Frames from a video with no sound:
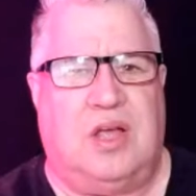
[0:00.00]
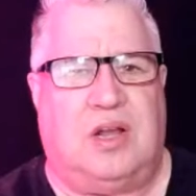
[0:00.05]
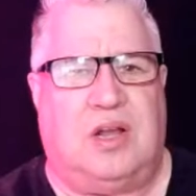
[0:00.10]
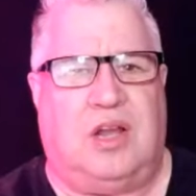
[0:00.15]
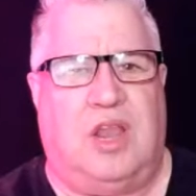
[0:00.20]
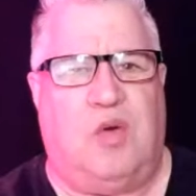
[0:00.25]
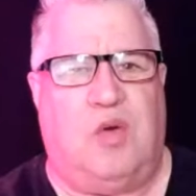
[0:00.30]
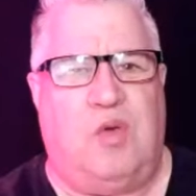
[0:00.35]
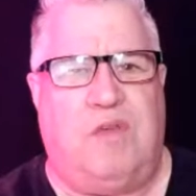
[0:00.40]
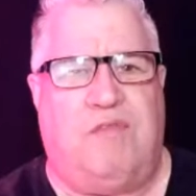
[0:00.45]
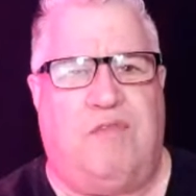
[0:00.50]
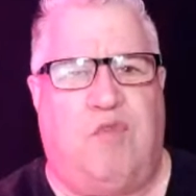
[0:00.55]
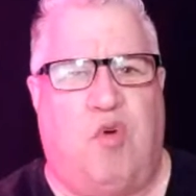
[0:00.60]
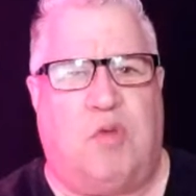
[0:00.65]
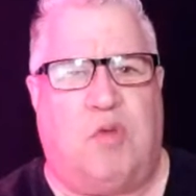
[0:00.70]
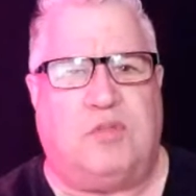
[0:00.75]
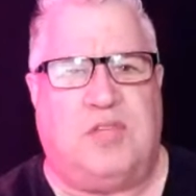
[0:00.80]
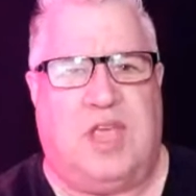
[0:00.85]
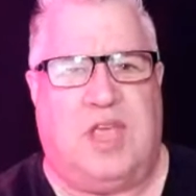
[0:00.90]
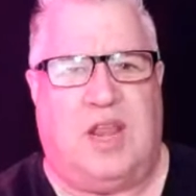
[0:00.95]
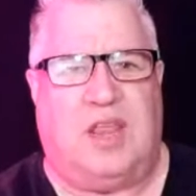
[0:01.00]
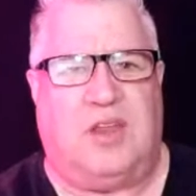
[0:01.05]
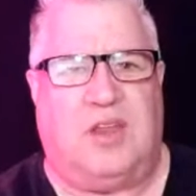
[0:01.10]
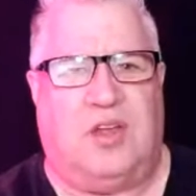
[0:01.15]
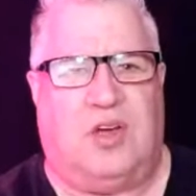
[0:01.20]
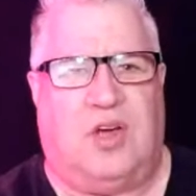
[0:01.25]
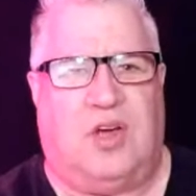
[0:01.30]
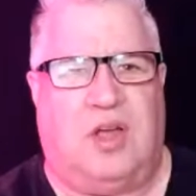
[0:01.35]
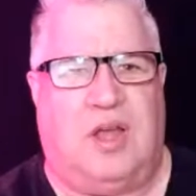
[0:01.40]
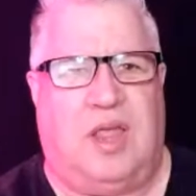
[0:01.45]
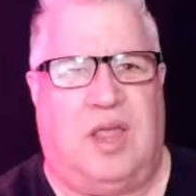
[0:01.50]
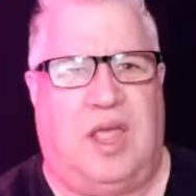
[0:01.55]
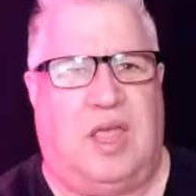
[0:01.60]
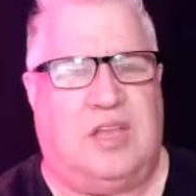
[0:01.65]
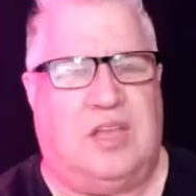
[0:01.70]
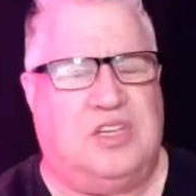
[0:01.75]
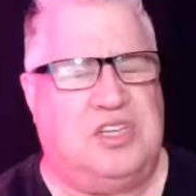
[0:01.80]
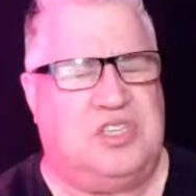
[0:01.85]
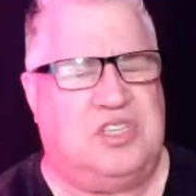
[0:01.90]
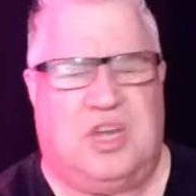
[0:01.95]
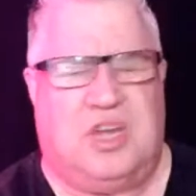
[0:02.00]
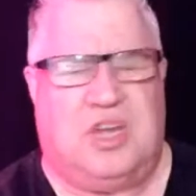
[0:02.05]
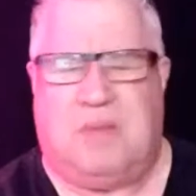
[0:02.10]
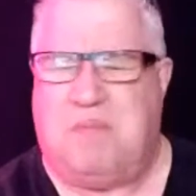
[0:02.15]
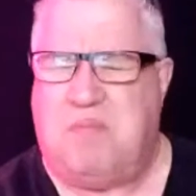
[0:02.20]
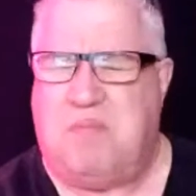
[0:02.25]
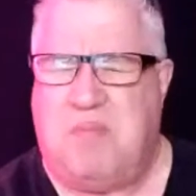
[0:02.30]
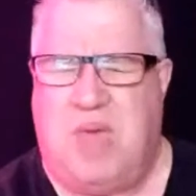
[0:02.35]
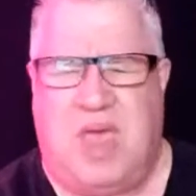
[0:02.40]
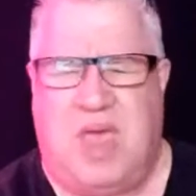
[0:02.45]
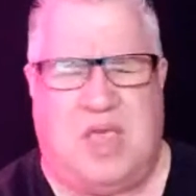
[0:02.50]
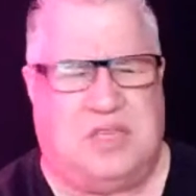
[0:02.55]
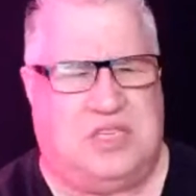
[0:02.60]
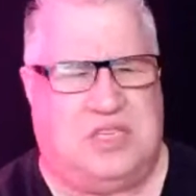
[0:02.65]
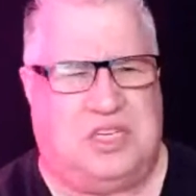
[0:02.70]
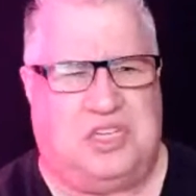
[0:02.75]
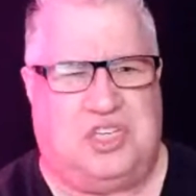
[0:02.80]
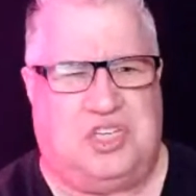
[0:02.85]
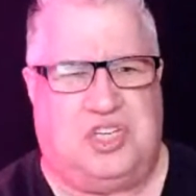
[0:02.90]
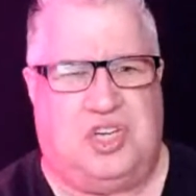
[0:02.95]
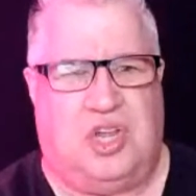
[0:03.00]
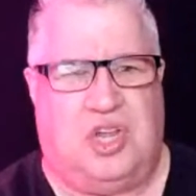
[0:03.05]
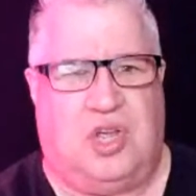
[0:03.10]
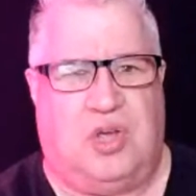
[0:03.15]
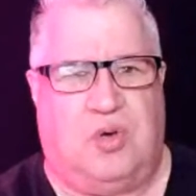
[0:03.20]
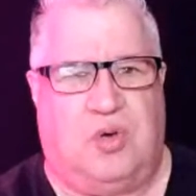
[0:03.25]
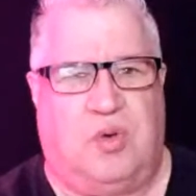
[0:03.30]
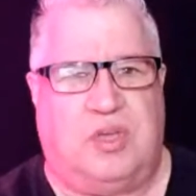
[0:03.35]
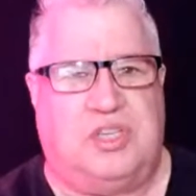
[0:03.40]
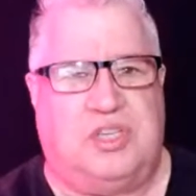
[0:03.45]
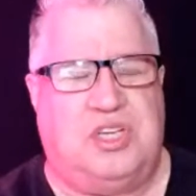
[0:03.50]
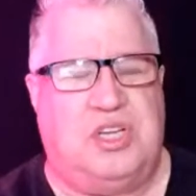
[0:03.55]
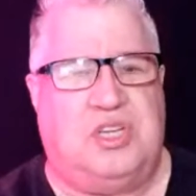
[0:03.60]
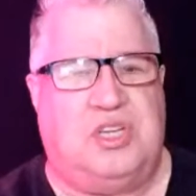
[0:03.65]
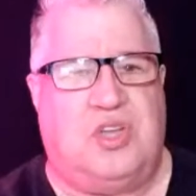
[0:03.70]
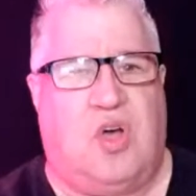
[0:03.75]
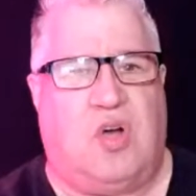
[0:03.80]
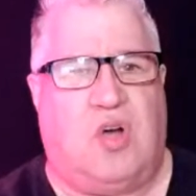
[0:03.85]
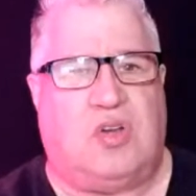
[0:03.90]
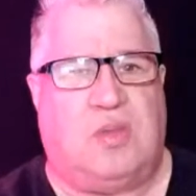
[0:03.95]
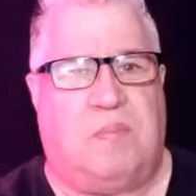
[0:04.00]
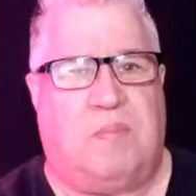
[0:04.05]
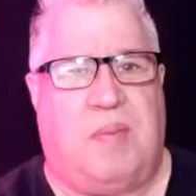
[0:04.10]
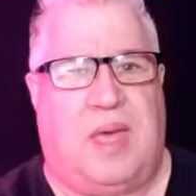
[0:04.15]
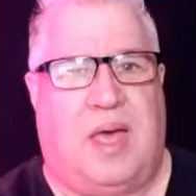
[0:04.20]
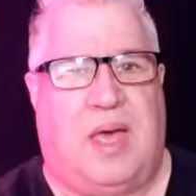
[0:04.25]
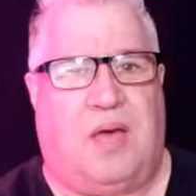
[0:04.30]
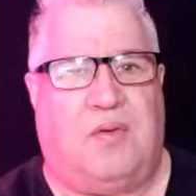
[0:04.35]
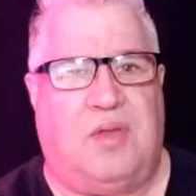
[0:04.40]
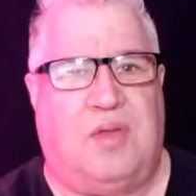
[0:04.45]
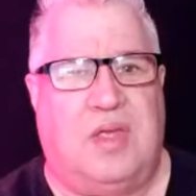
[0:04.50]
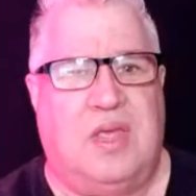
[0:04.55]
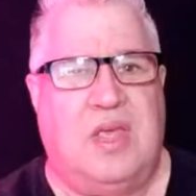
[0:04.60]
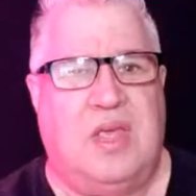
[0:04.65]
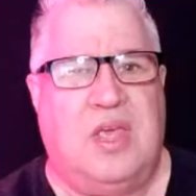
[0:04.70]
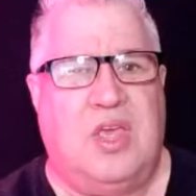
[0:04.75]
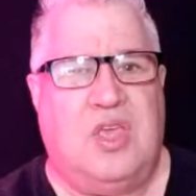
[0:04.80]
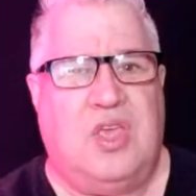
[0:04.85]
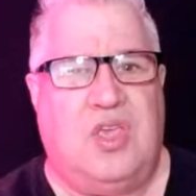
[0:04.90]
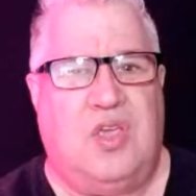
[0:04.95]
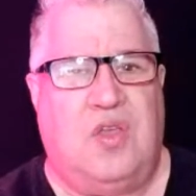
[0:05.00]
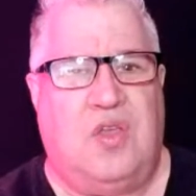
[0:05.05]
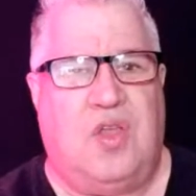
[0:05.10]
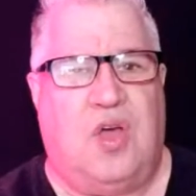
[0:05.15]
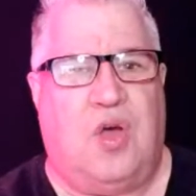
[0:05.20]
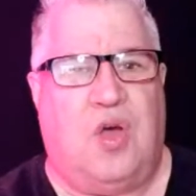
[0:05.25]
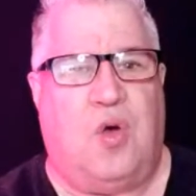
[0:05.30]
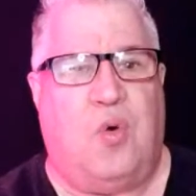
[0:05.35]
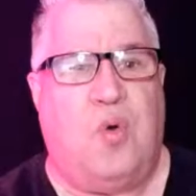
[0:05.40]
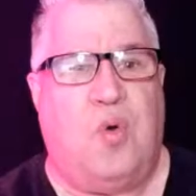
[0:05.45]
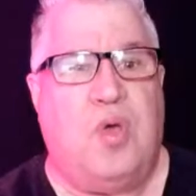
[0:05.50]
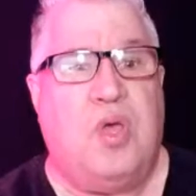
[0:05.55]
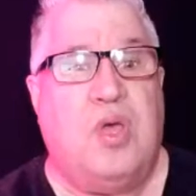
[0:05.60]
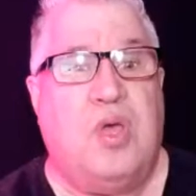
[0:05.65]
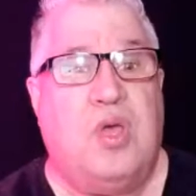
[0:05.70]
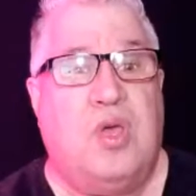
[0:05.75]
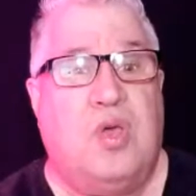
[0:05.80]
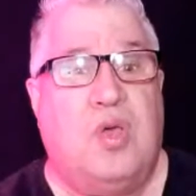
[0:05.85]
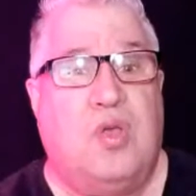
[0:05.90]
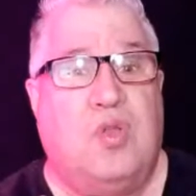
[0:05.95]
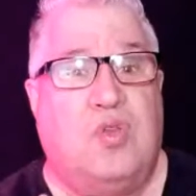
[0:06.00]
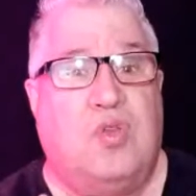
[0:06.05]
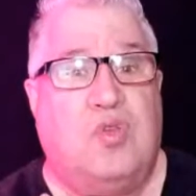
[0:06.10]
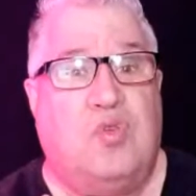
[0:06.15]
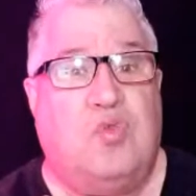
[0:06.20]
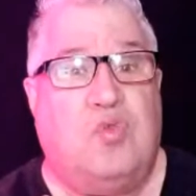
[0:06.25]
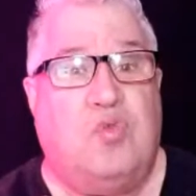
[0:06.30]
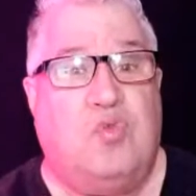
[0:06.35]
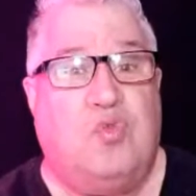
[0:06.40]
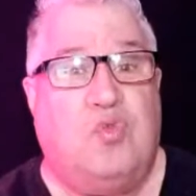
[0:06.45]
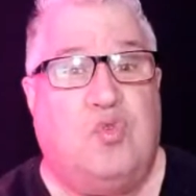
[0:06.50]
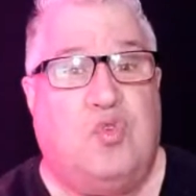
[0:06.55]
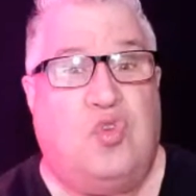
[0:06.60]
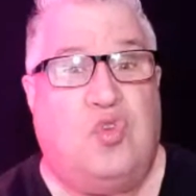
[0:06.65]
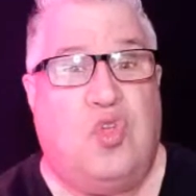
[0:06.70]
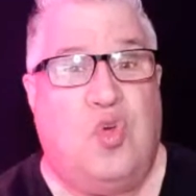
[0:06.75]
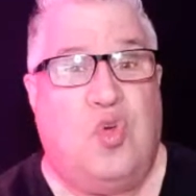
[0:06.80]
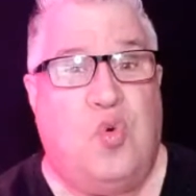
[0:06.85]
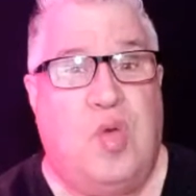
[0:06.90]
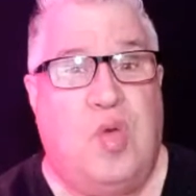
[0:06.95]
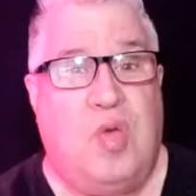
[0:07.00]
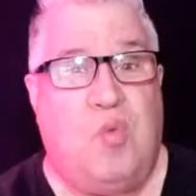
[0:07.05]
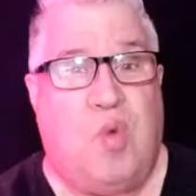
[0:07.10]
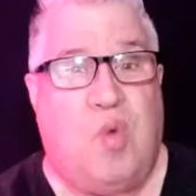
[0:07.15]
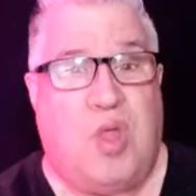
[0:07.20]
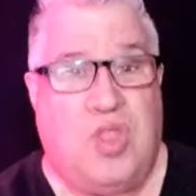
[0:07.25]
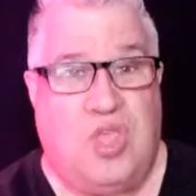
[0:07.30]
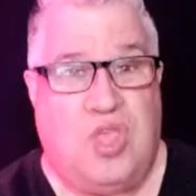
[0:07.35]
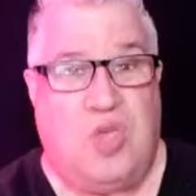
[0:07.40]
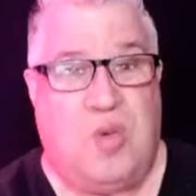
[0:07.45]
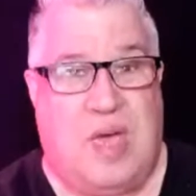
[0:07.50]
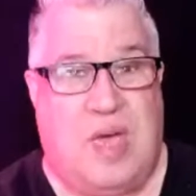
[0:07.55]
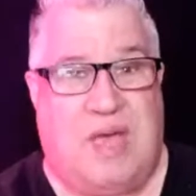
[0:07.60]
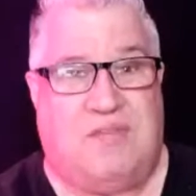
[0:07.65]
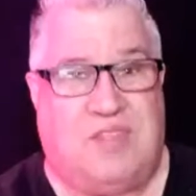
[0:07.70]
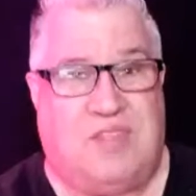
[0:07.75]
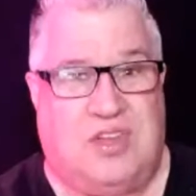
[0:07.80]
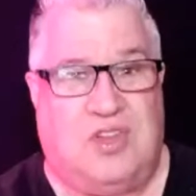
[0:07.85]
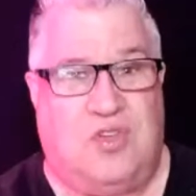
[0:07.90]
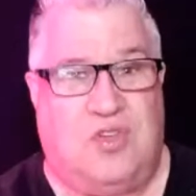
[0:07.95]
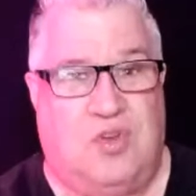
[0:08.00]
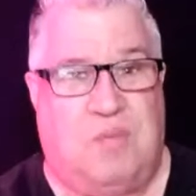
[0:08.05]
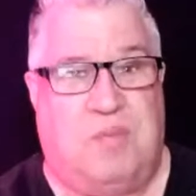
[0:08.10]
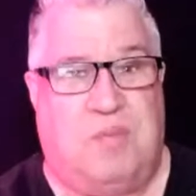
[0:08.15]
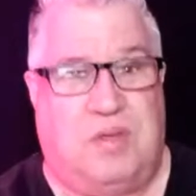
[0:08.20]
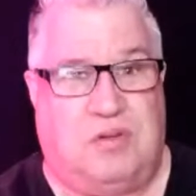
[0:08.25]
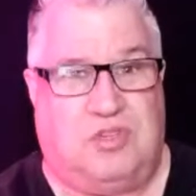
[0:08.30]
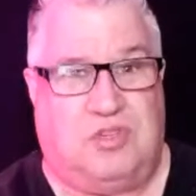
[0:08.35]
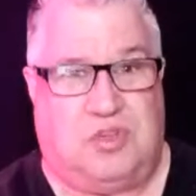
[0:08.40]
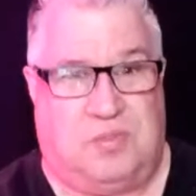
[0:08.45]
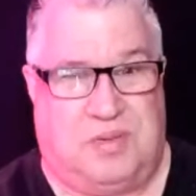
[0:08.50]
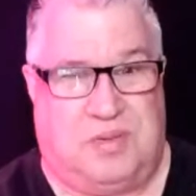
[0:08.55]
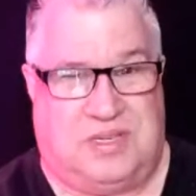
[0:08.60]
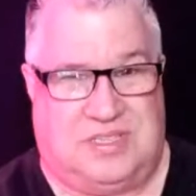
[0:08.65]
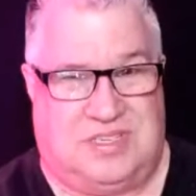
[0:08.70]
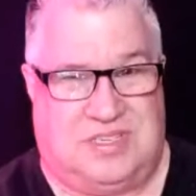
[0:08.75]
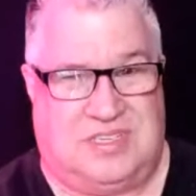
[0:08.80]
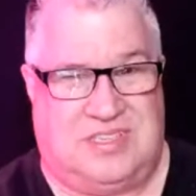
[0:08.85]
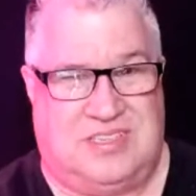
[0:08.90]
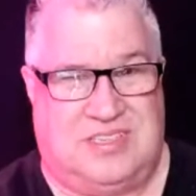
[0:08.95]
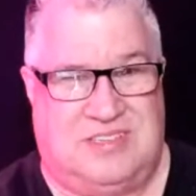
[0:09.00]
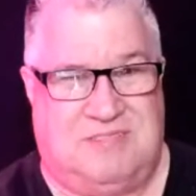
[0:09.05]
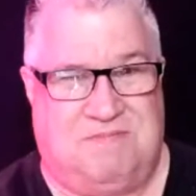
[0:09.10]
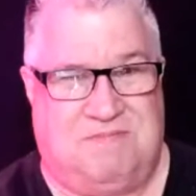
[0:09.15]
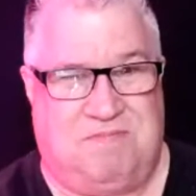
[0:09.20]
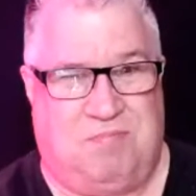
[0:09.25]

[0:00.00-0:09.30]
Chloe Forbes Kindling on, and just an amazing show. And she talked about, you know, doing what you have to do to build your business.